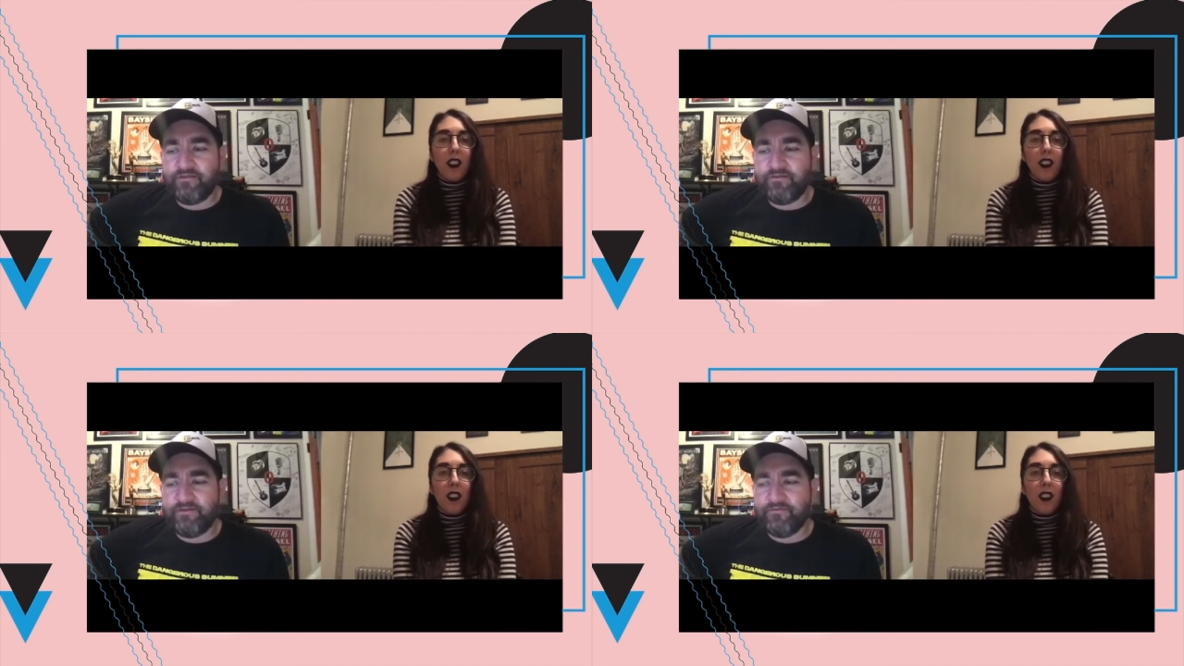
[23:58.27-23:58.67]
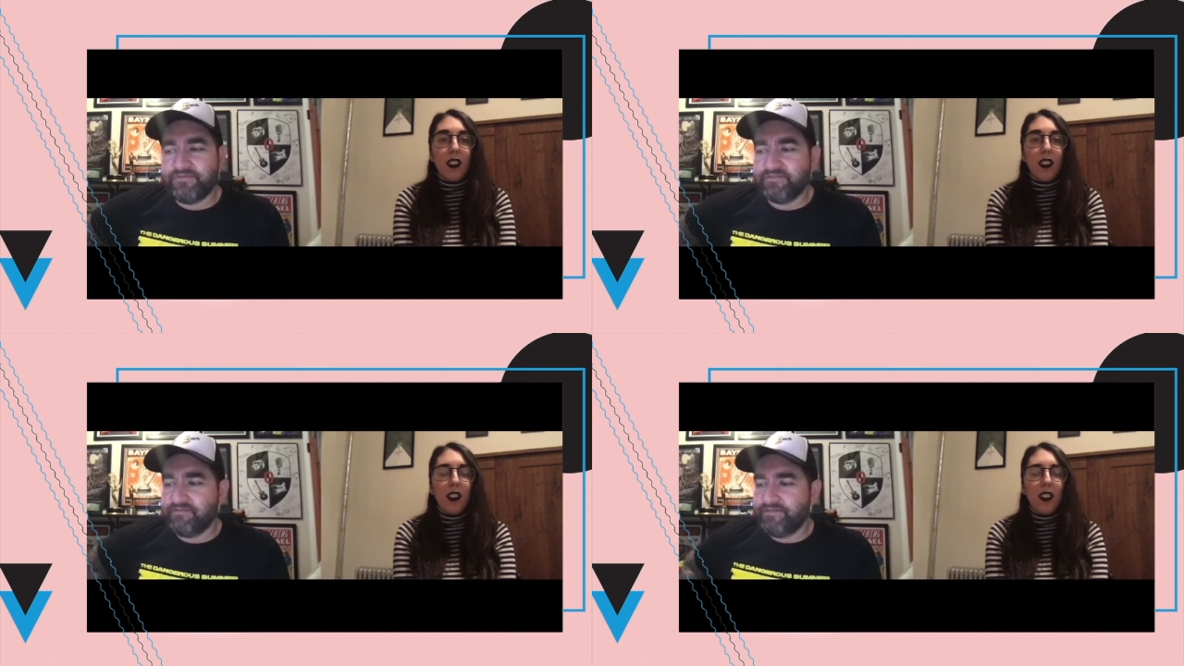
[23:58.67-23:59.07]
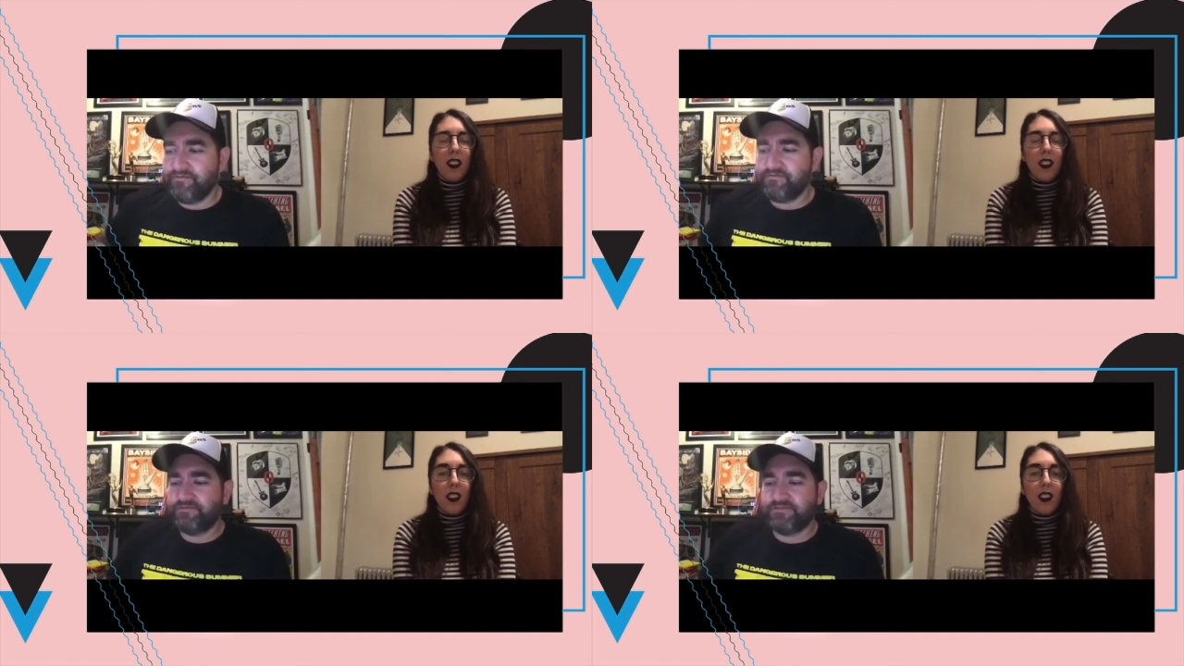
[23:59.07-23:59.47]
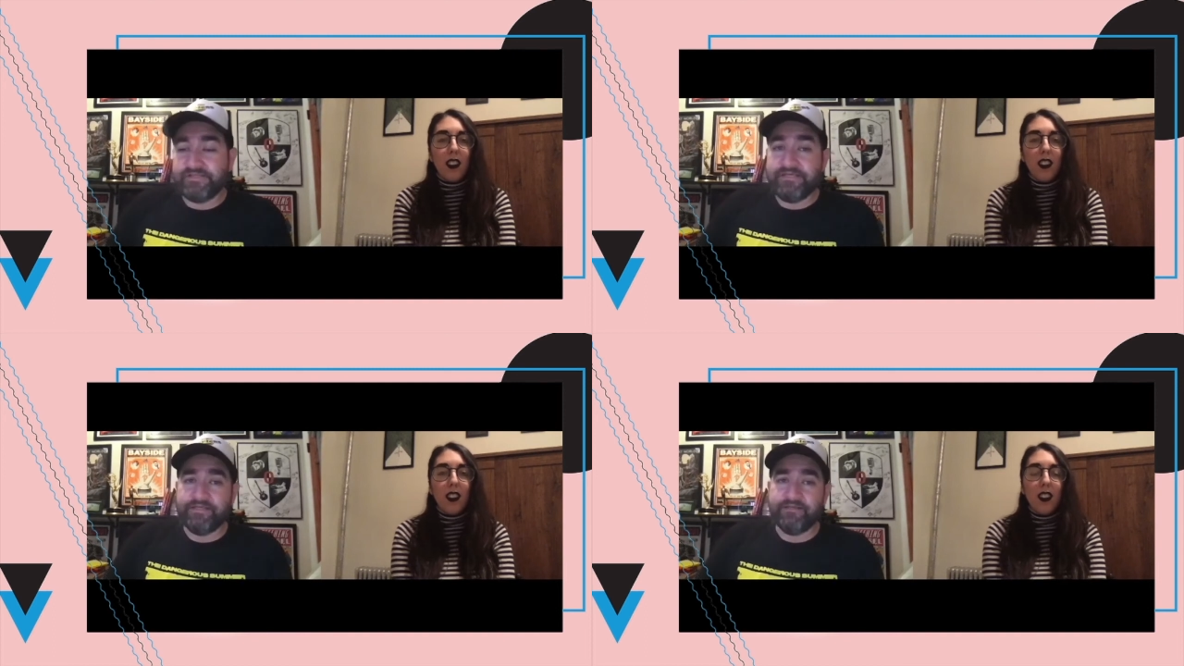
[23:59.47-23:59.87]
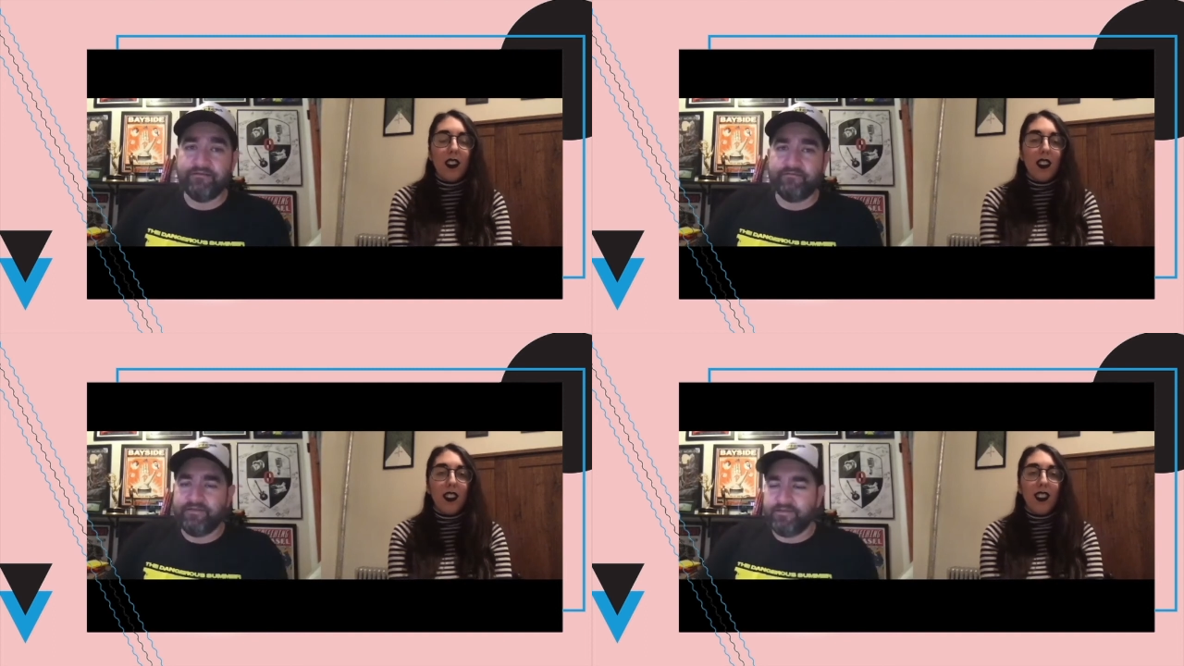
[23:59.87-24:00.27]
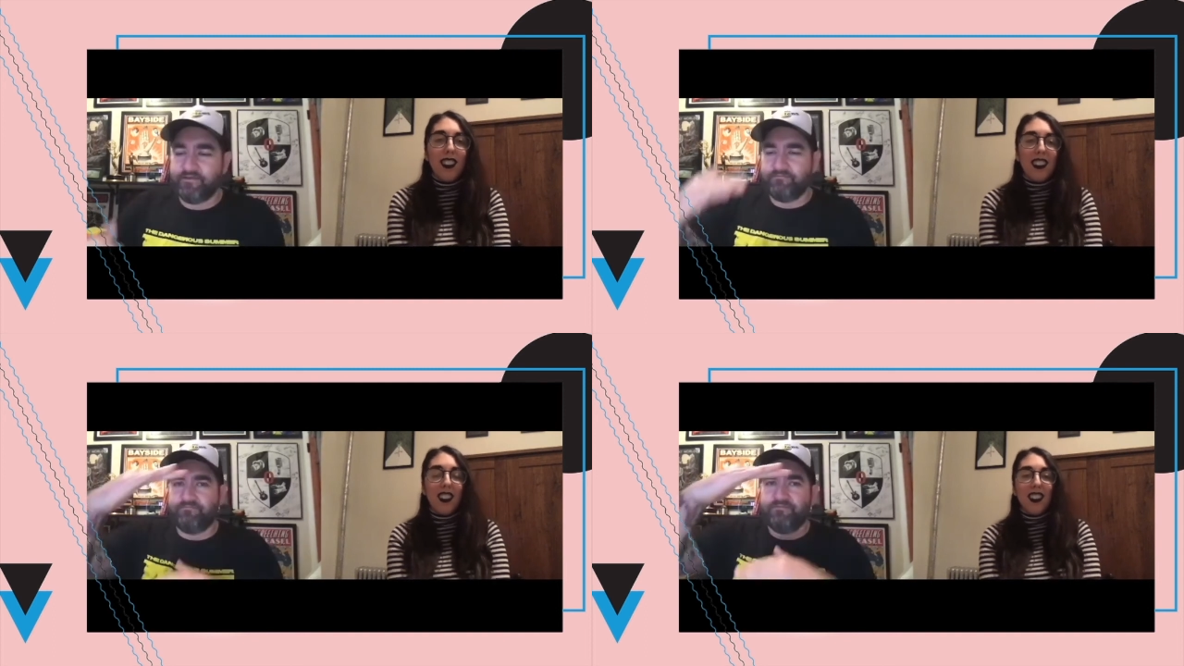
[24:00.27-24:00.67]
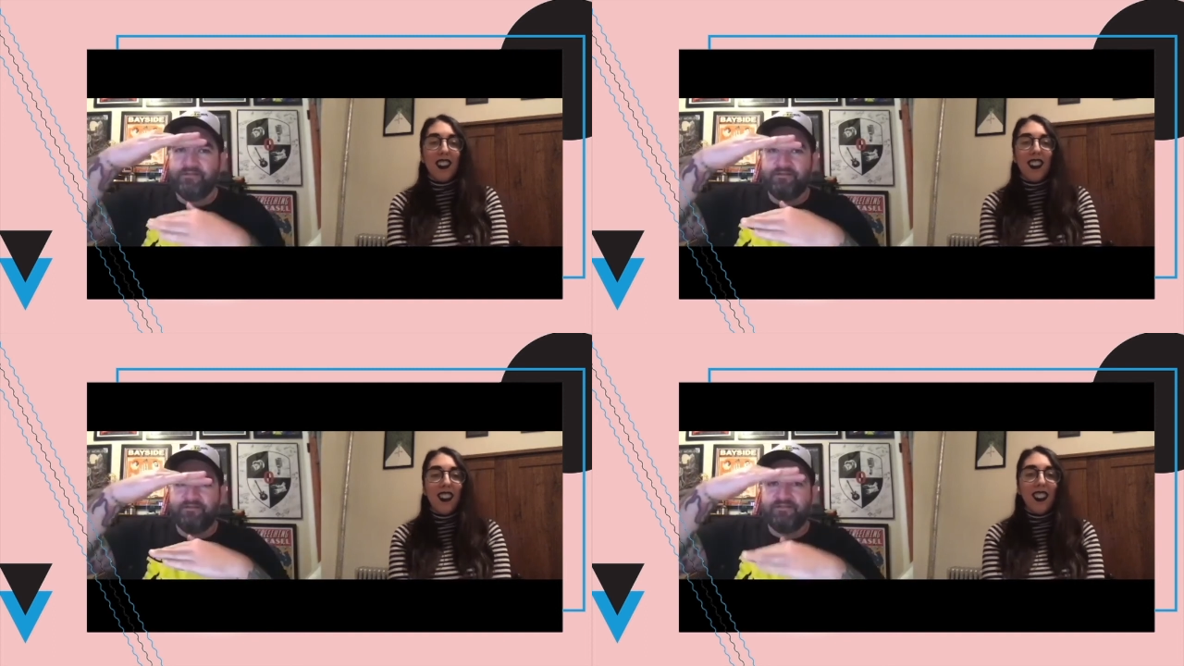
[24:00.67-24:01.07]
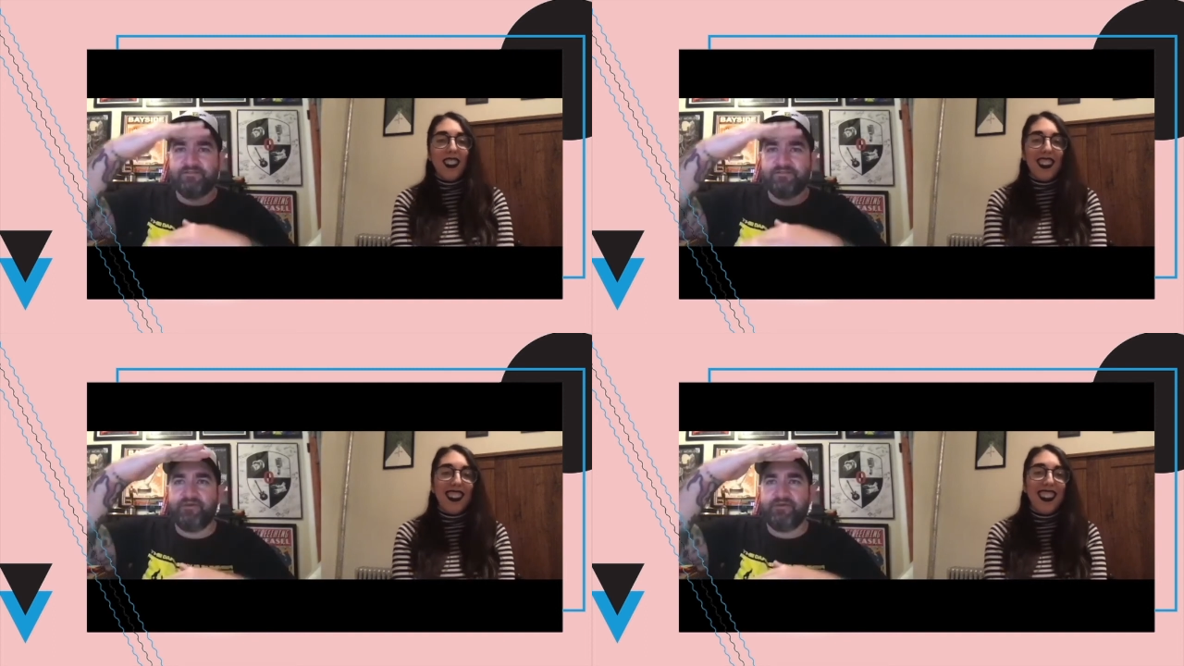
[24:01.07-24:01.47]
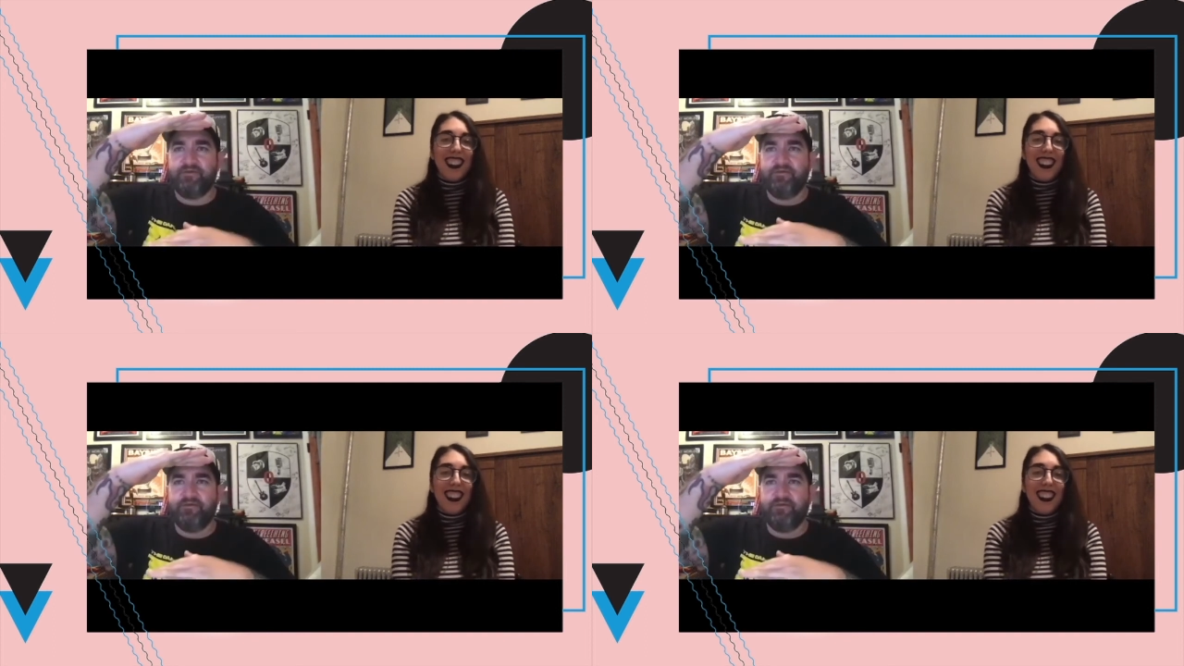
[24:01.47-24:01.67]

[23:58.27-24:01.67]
Speaker 1: It was a little zine, like like this big.